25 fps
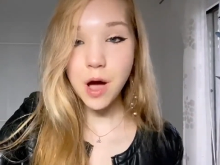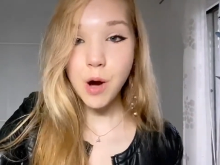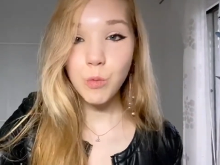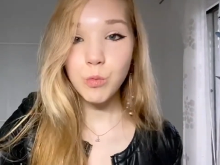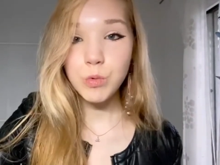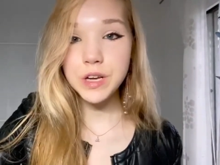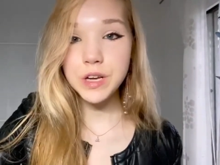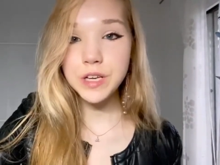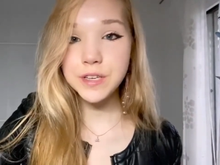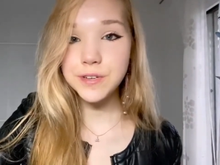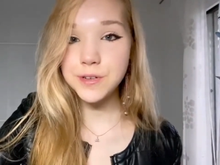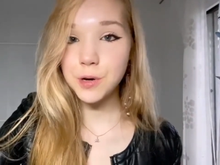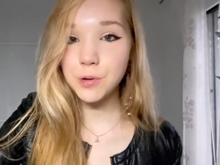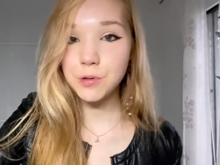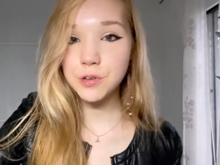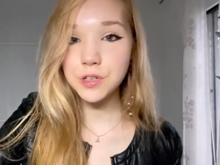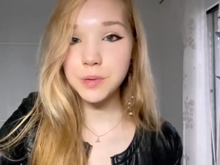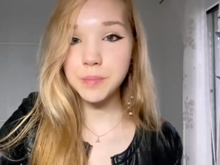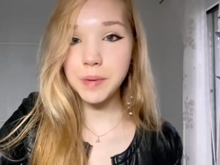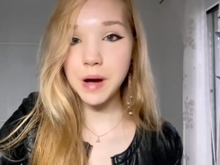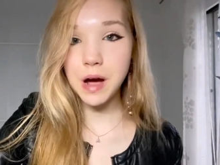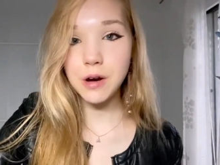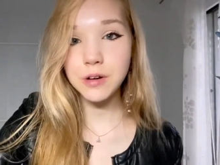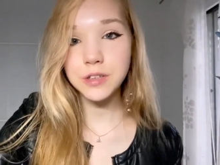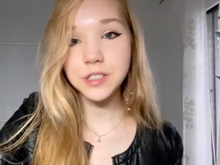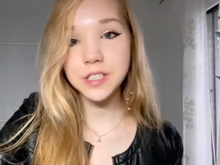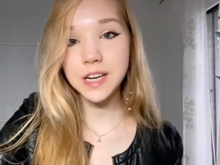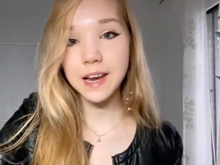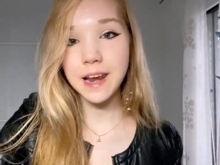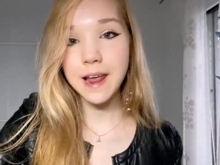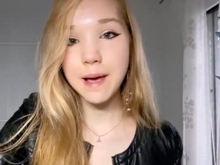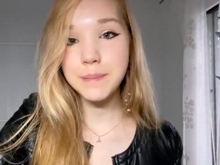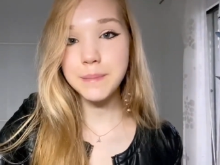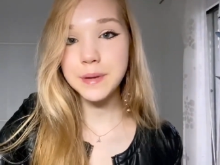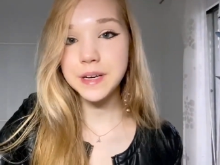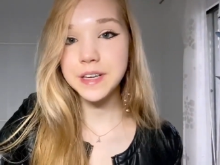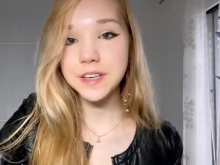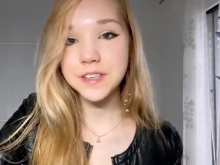We talked about
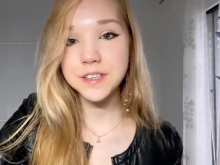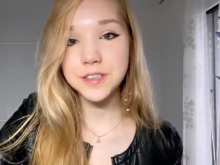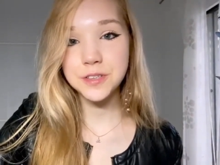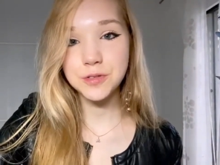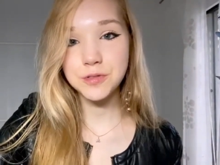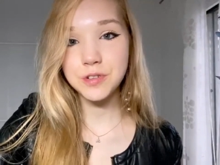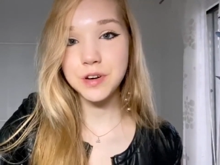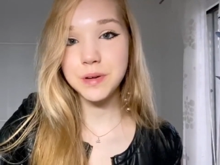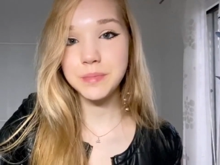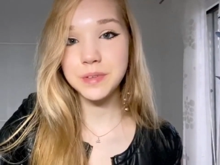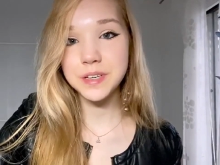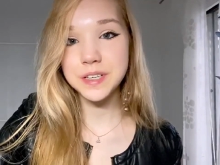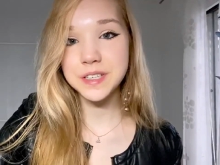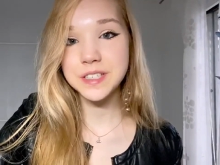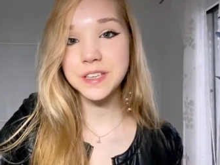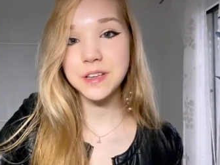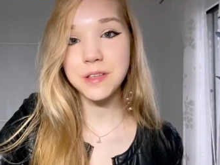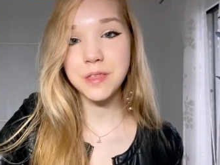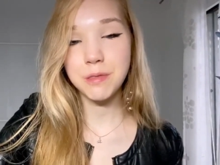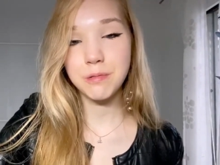climate extremists